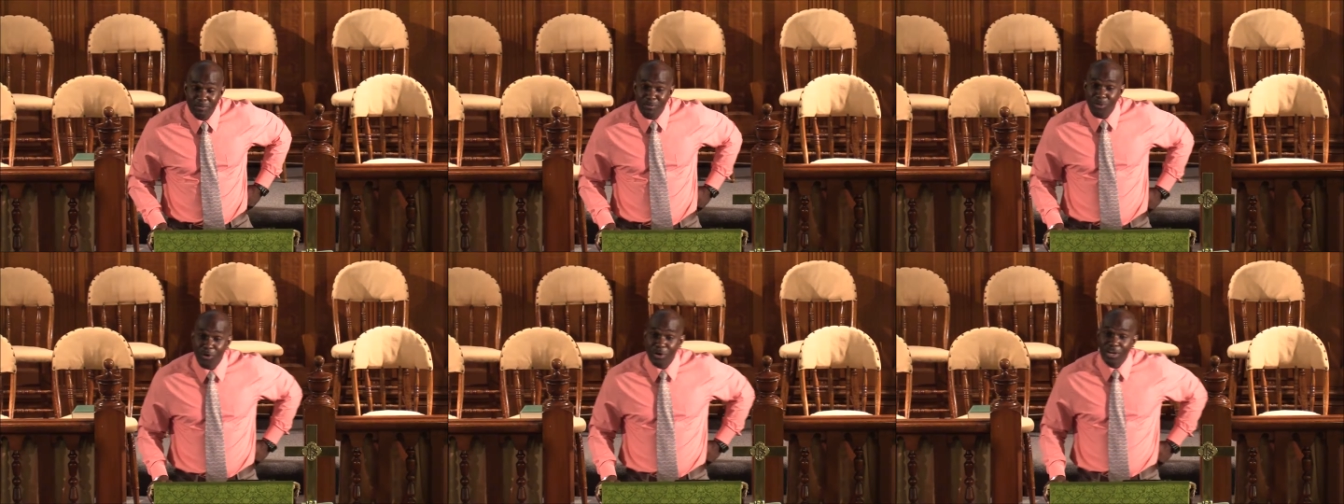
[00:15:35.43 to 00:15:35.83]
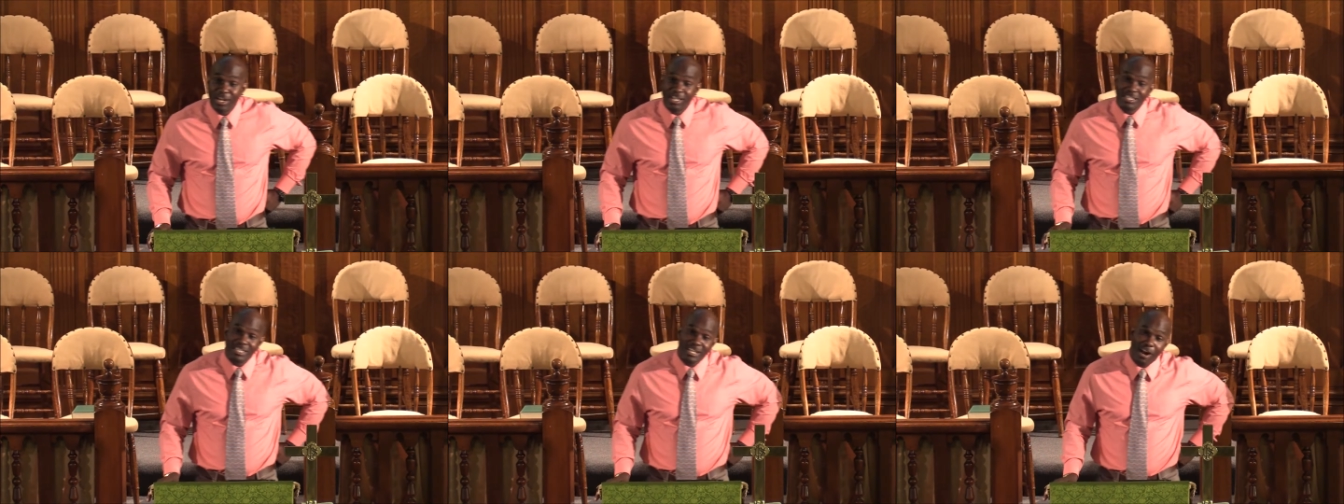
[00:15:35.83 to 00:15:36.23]
morning
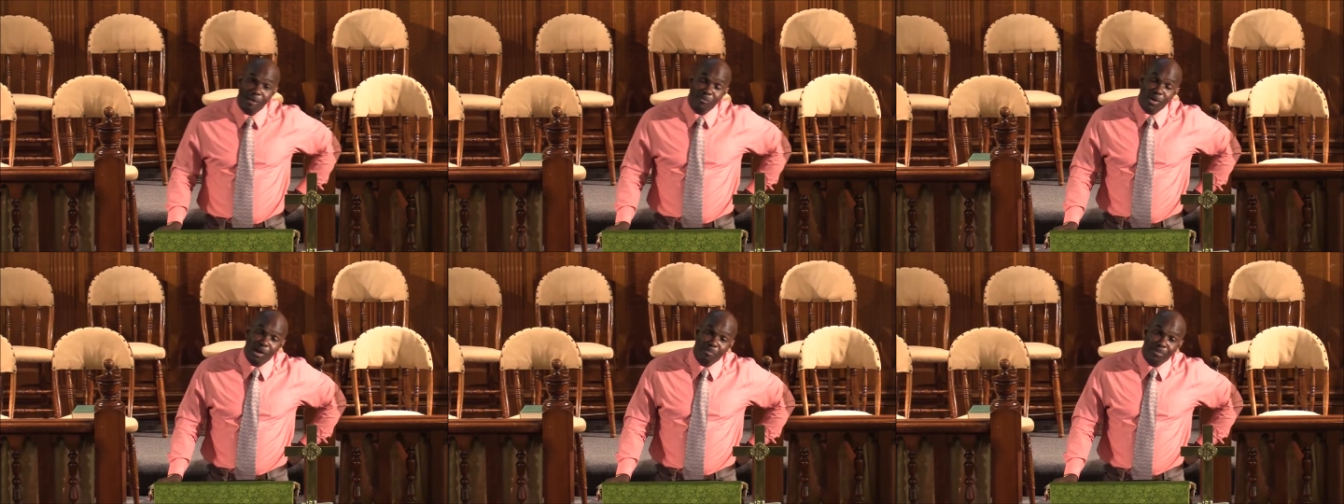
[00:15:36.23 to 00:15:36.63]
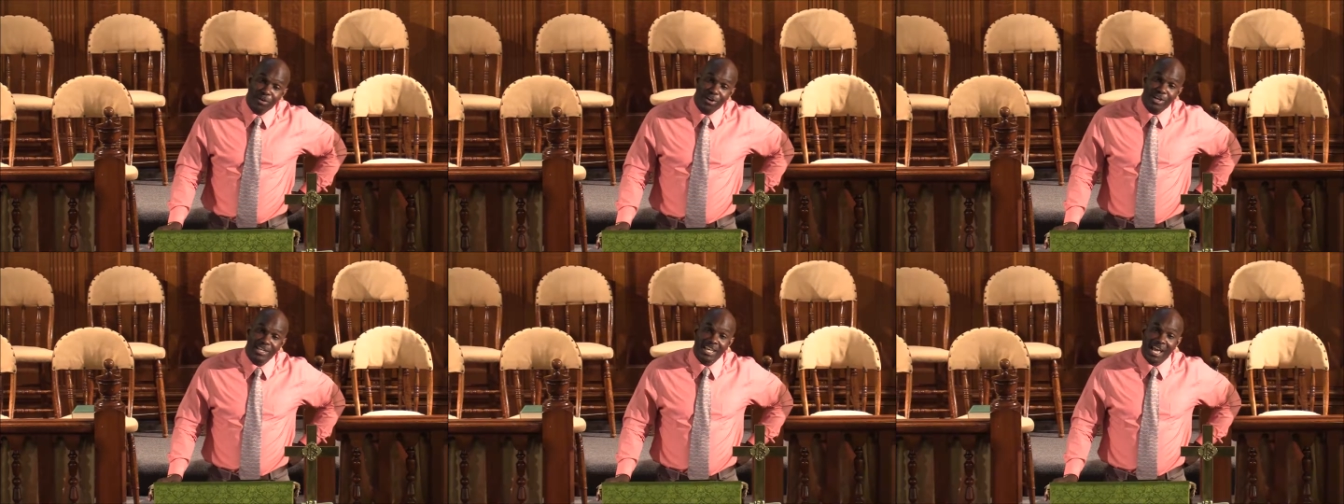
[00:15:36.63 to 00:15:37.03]
and start my
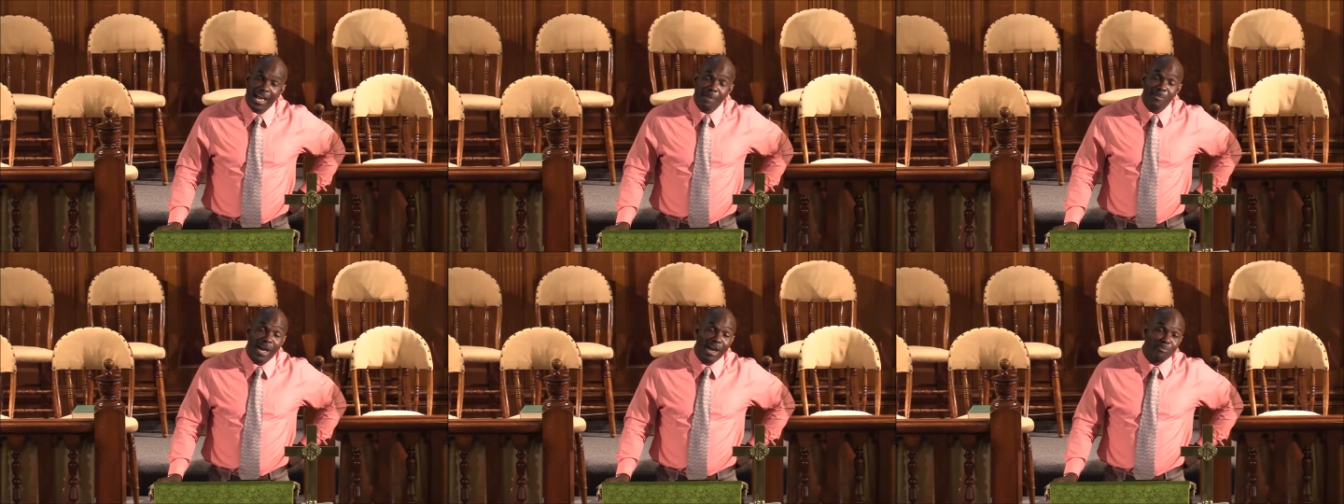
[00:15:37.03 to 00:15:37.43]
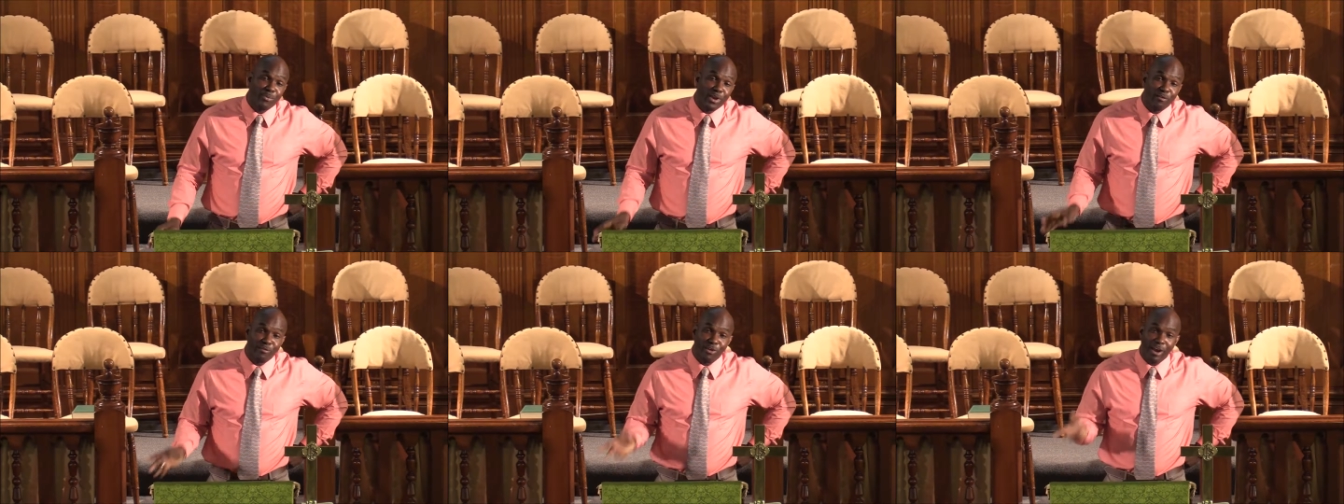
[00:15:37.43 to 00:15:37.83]
prayer time, I
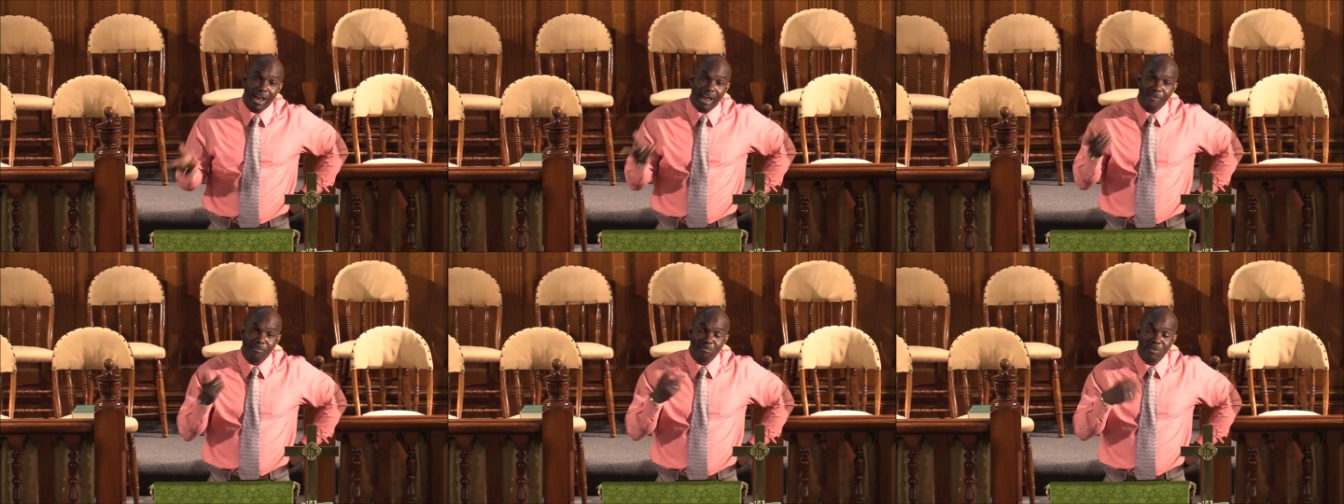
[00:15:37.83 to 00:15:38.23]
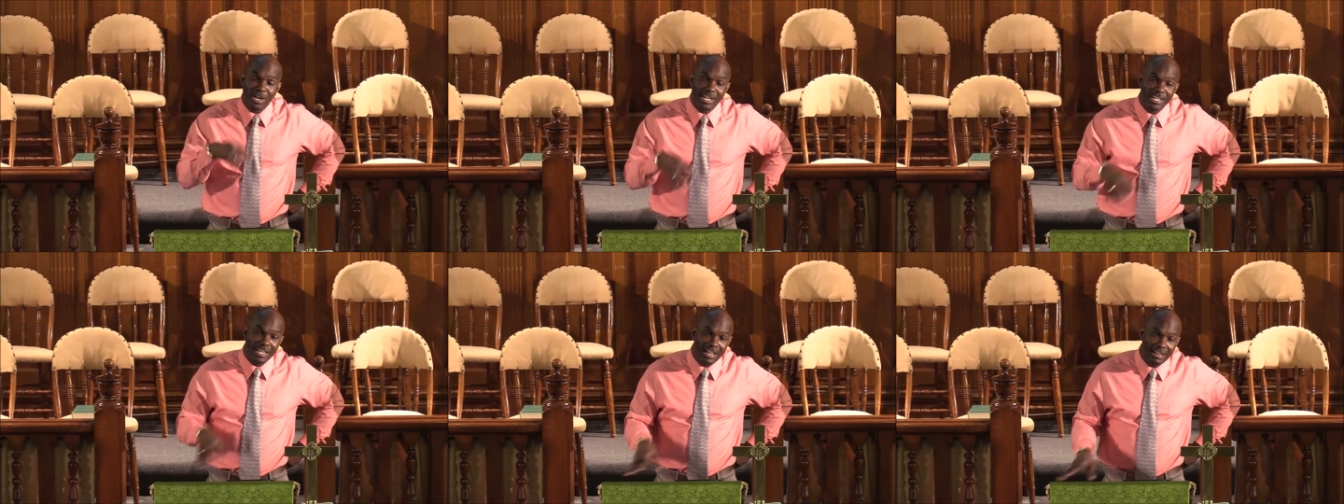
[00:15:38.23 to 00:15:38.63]
pray for
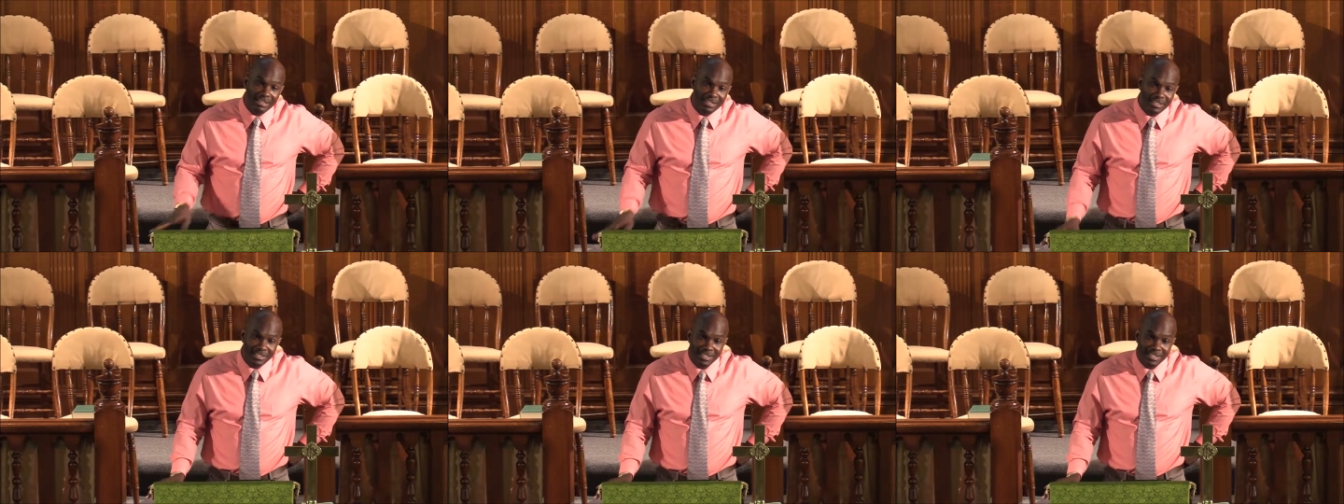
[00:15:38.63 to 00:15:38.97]
everybody else,